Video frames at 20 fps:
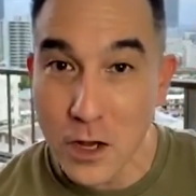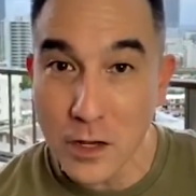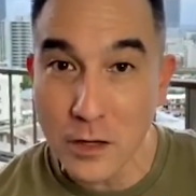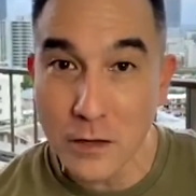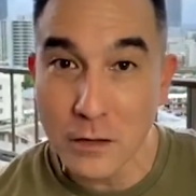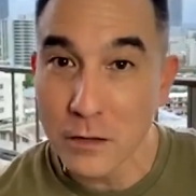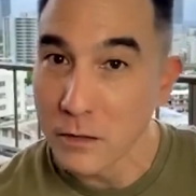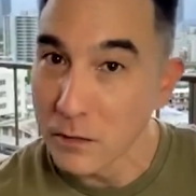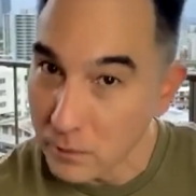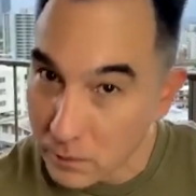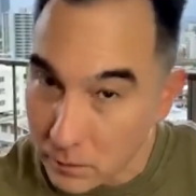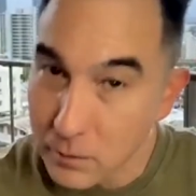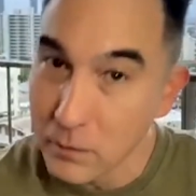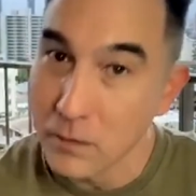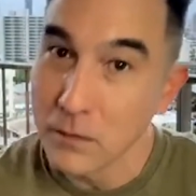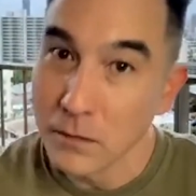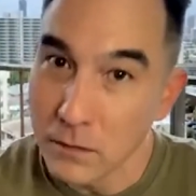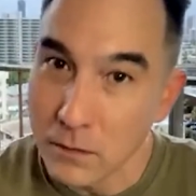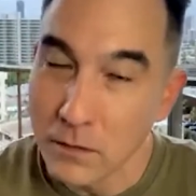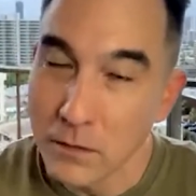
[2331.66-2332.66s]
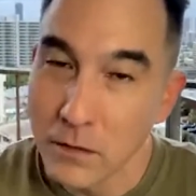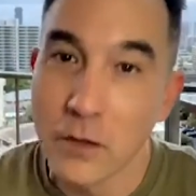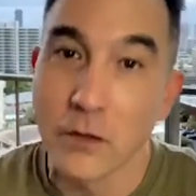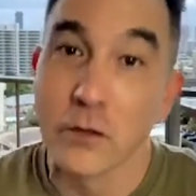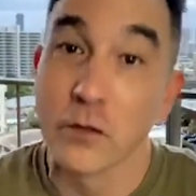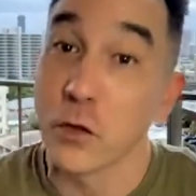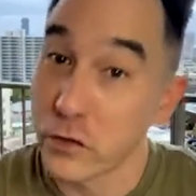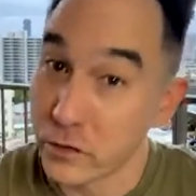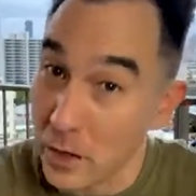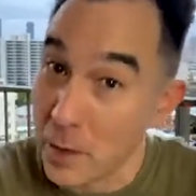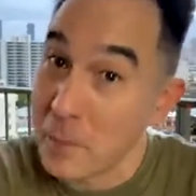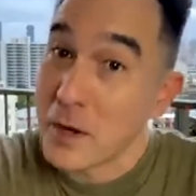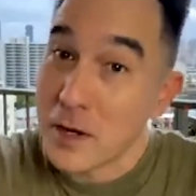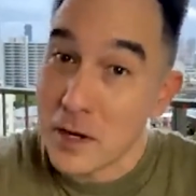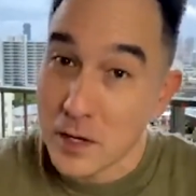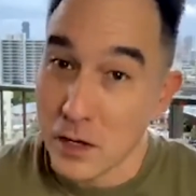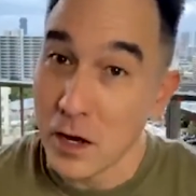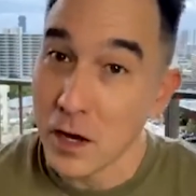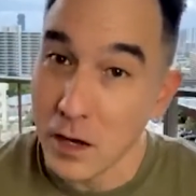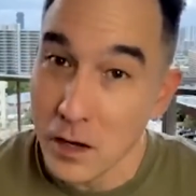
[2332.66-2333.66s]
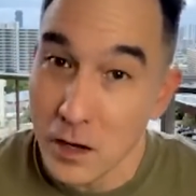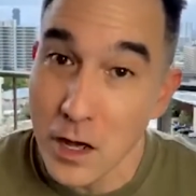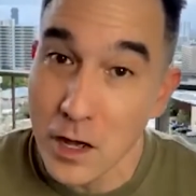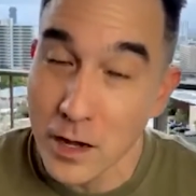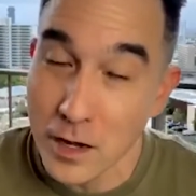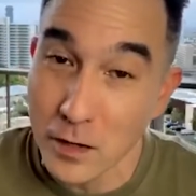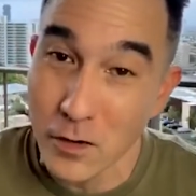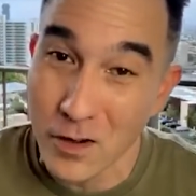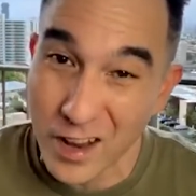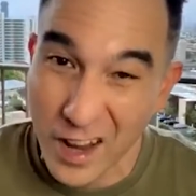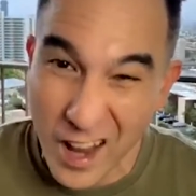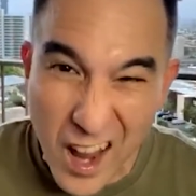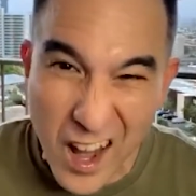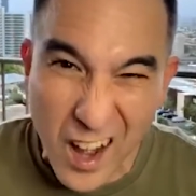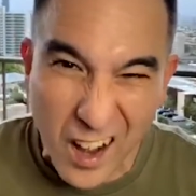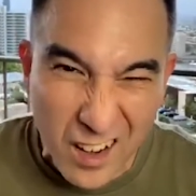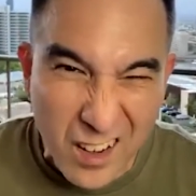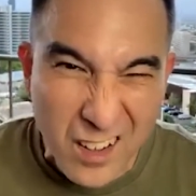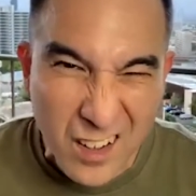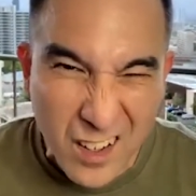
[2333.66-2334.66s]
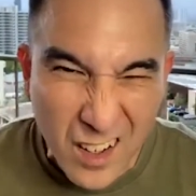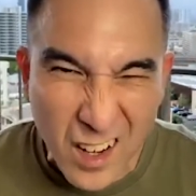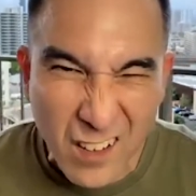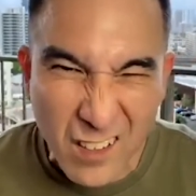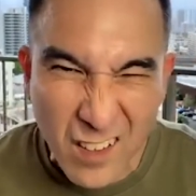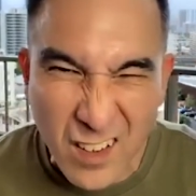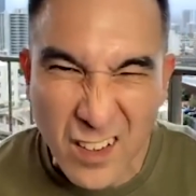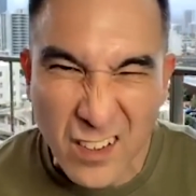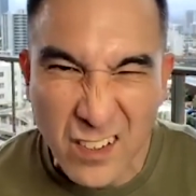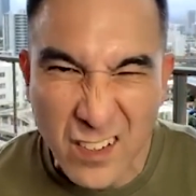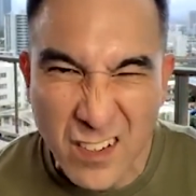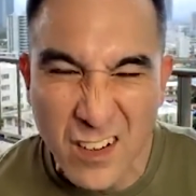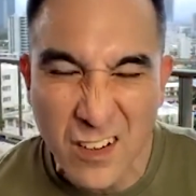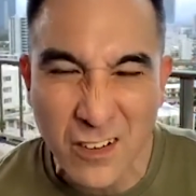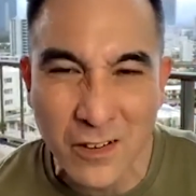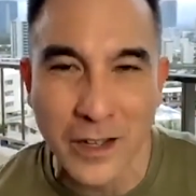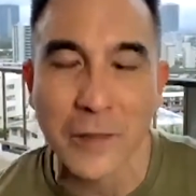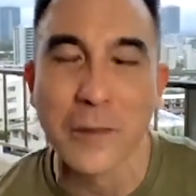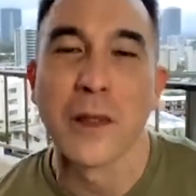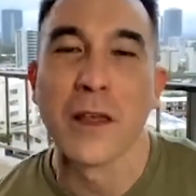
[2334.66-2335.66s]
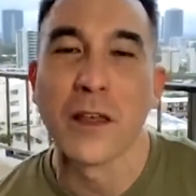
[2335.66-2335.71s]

on, so somebody caught on and they're like, hey, are you going to come on the show?